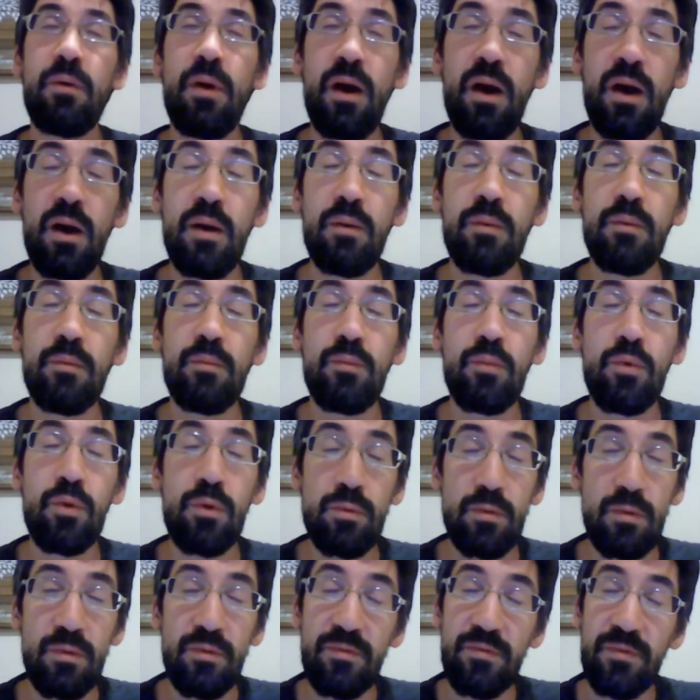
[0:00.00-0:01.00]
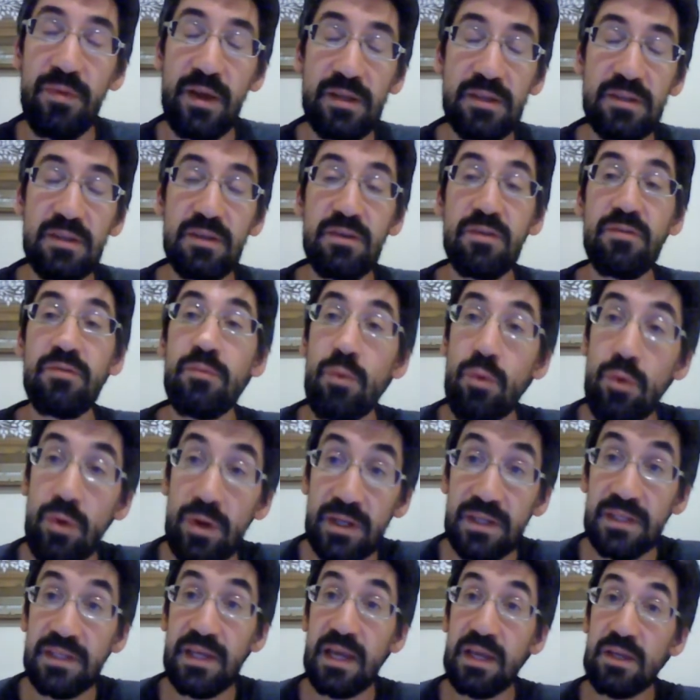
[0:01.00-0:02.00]
more reflective, more
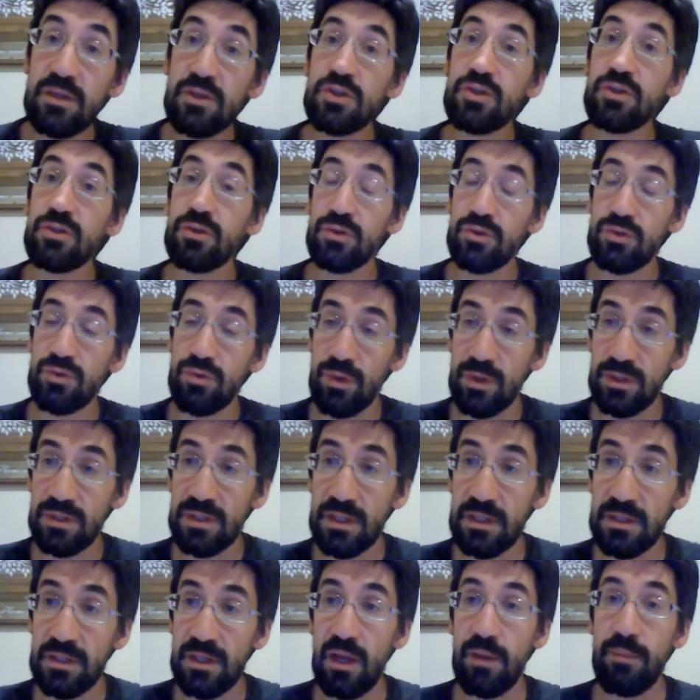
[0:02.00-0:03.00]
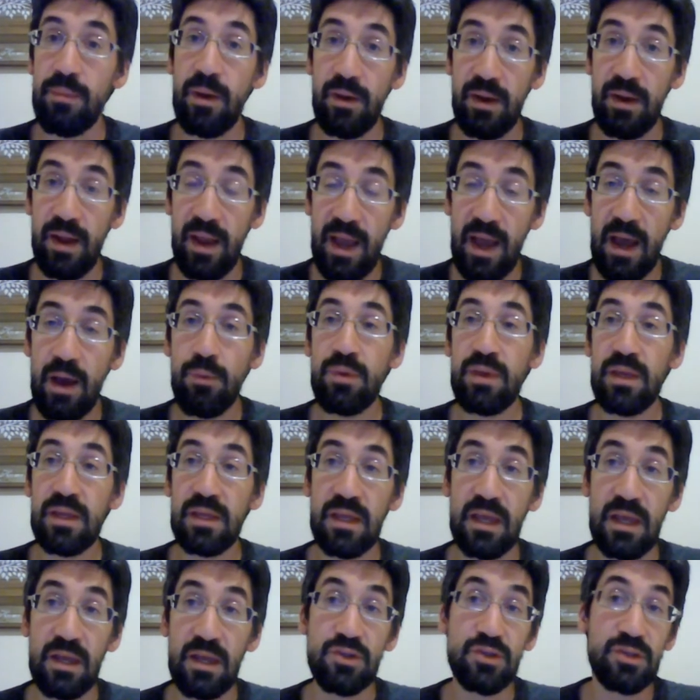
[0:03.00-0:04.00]
intentional choices about how we
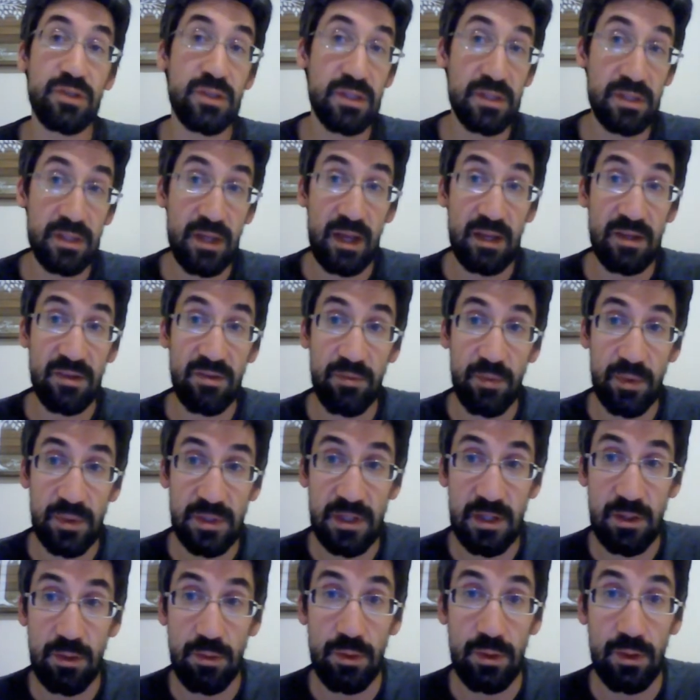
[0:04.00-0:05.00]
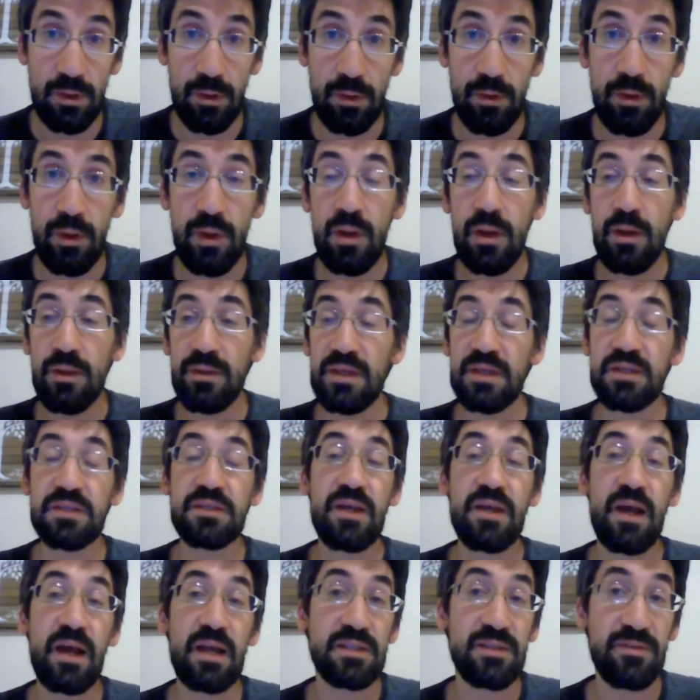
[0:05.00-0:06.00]
engage in this kind of material, these
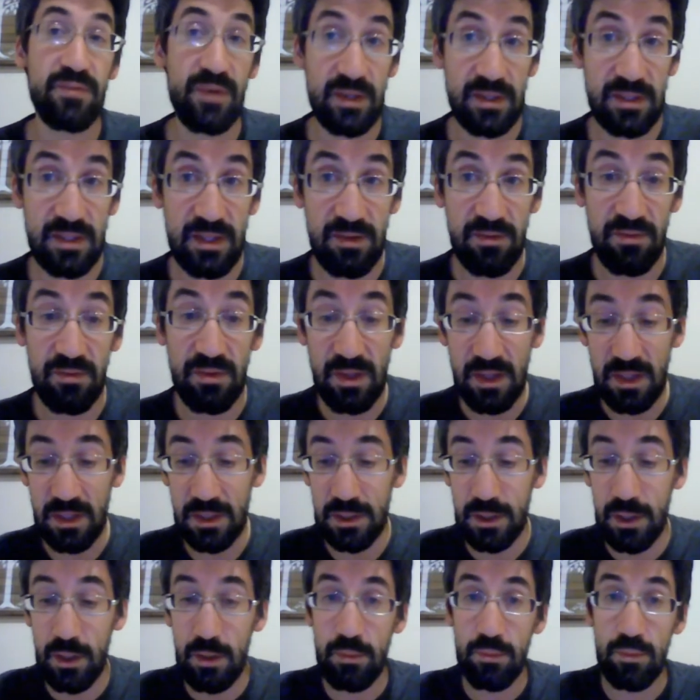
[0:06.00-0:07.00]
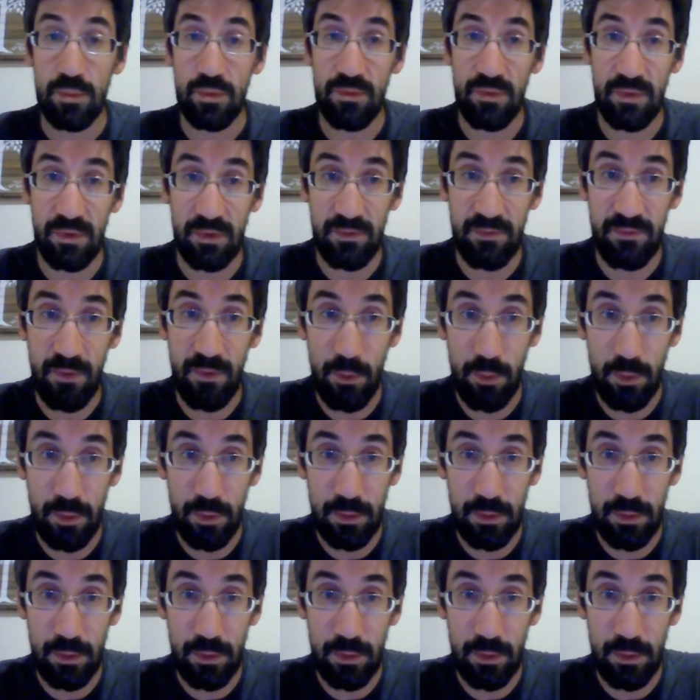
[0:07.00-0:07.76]
kinds of activities moving forward.